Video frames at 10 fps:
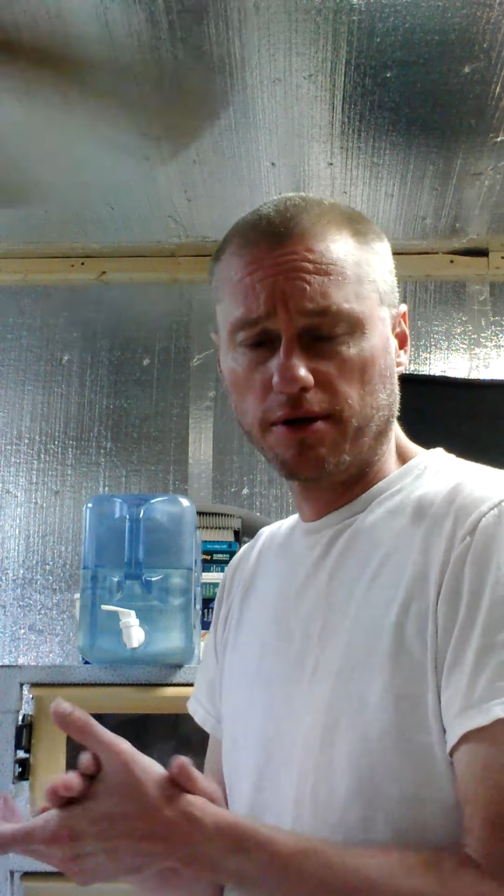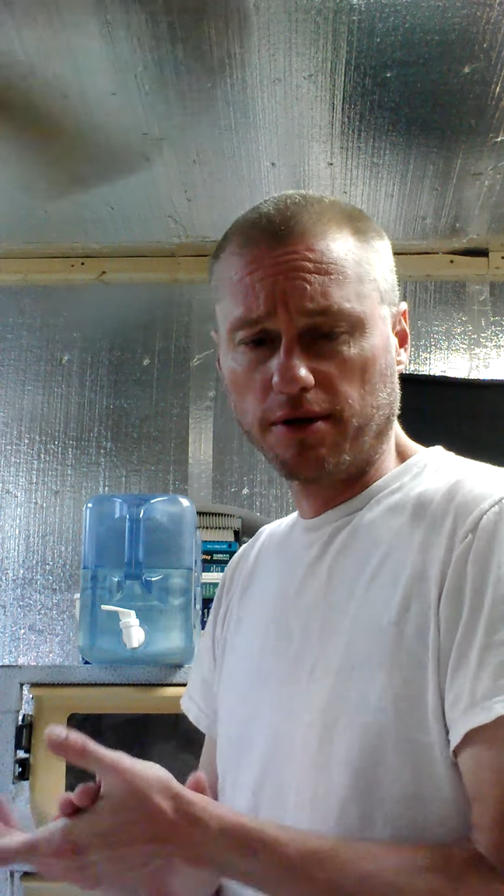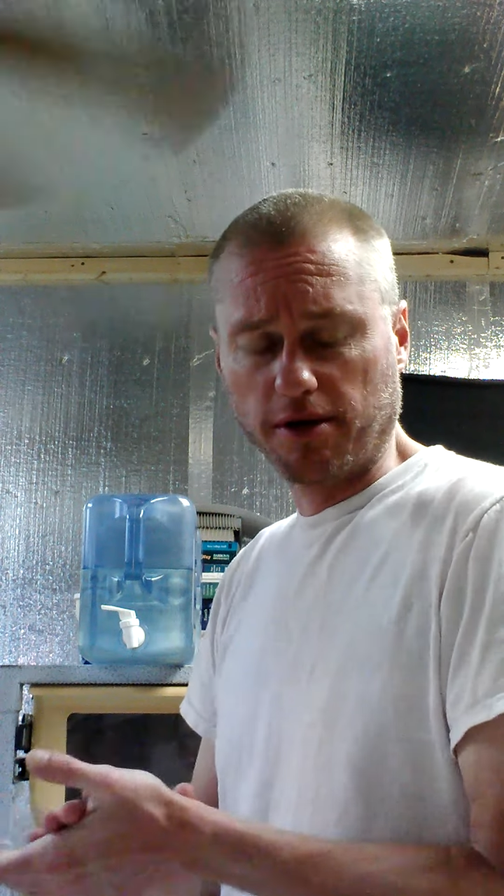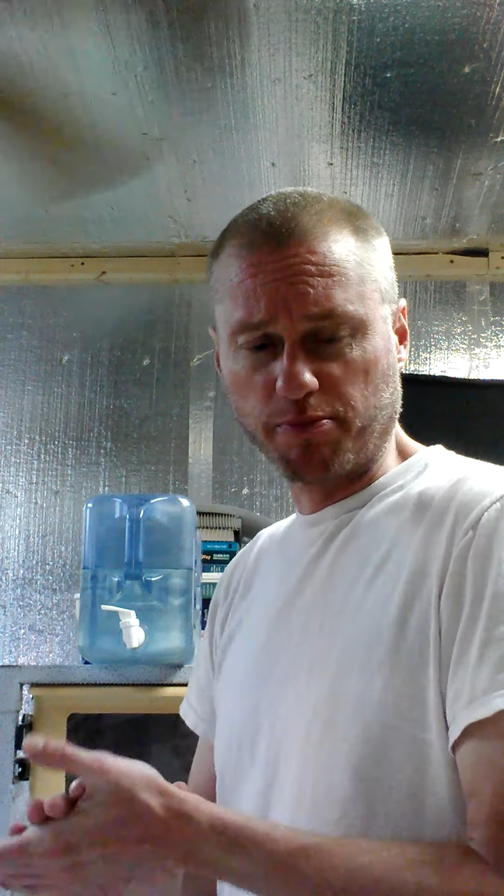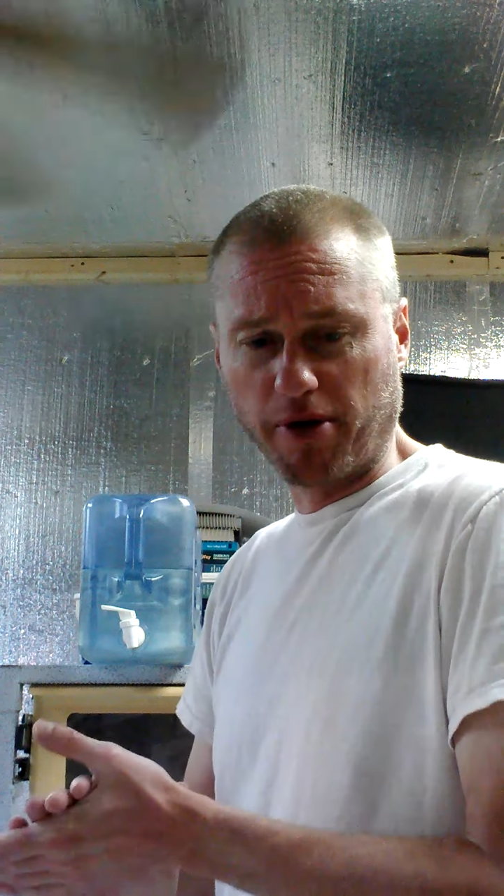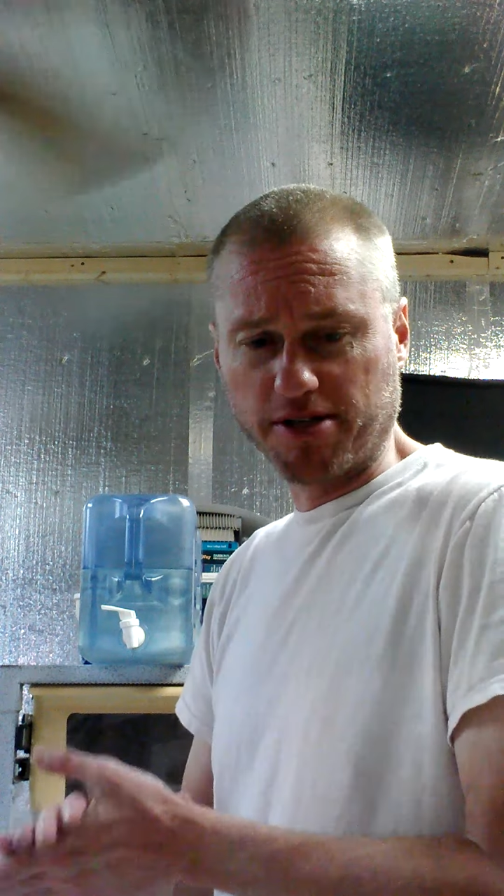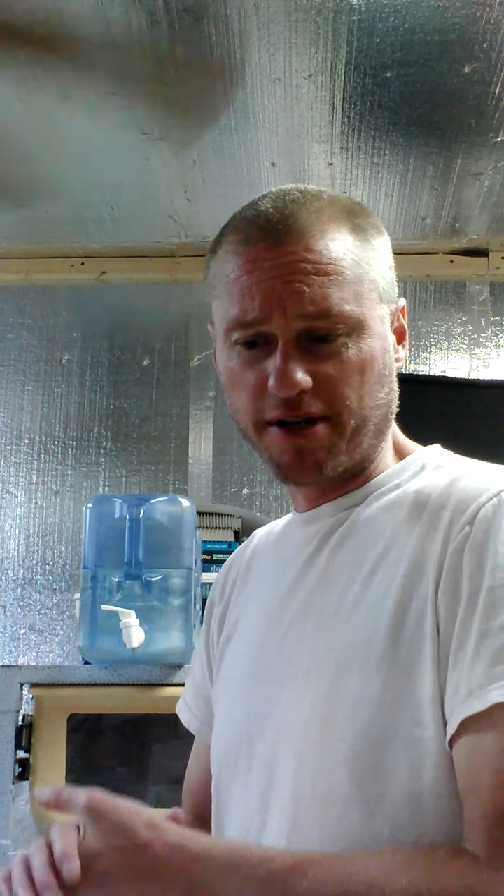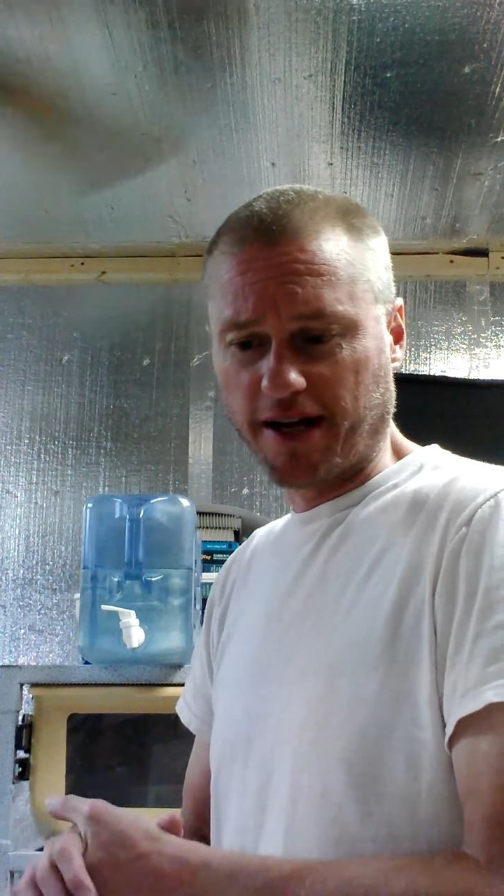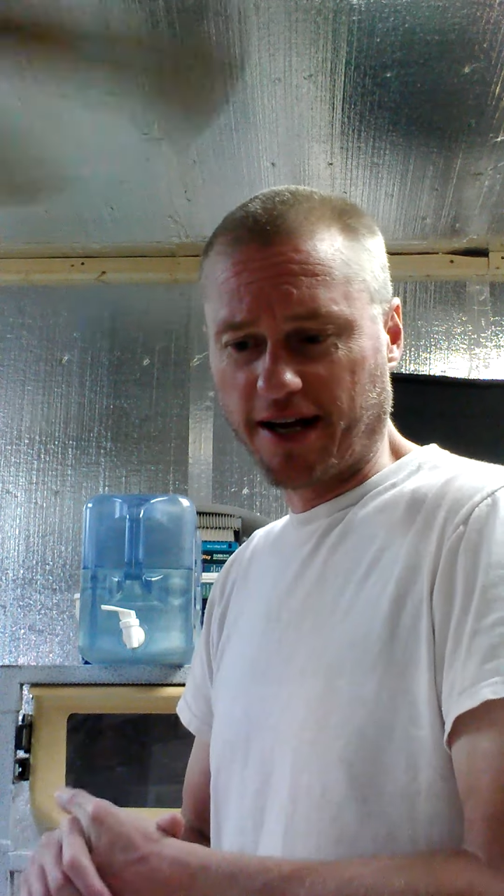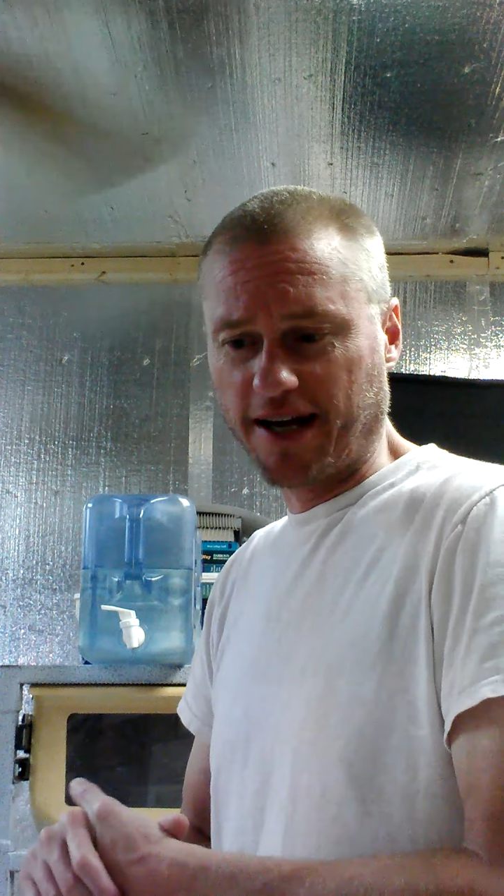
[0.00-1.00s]
as best
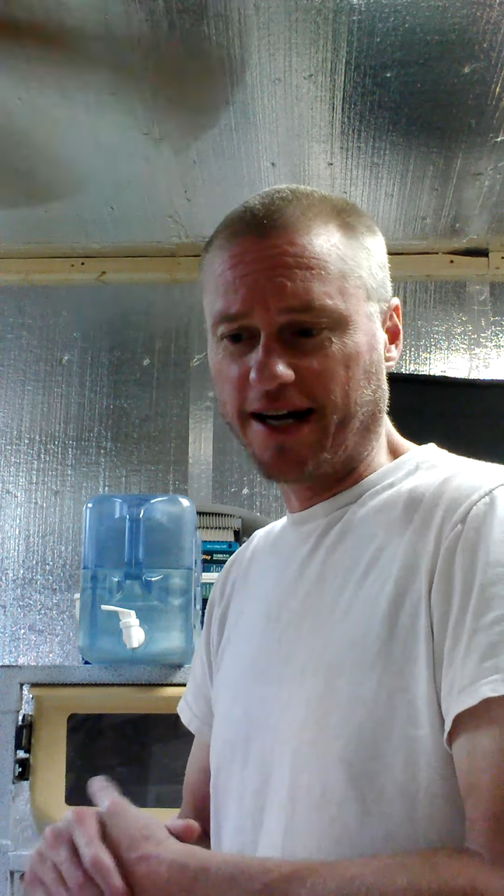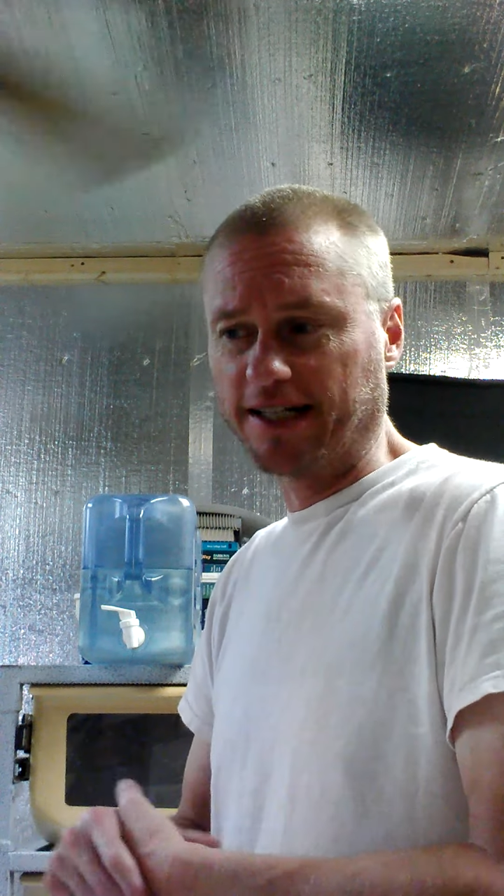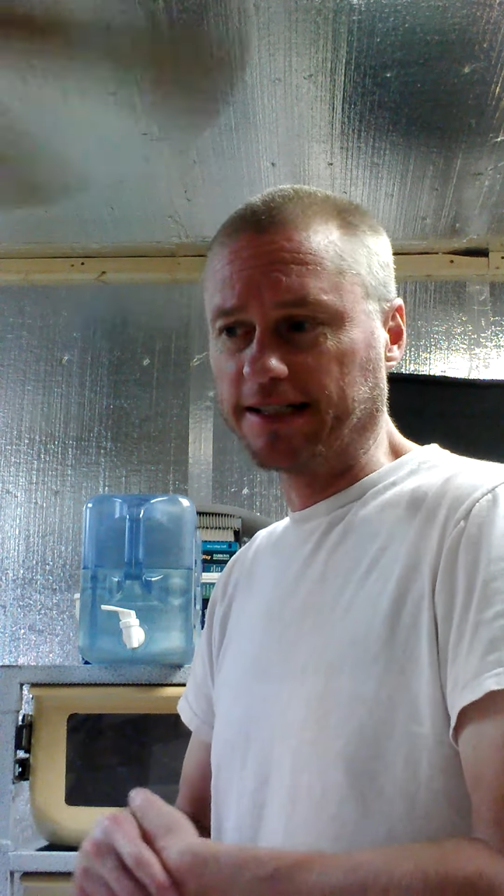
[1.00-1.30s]
I can.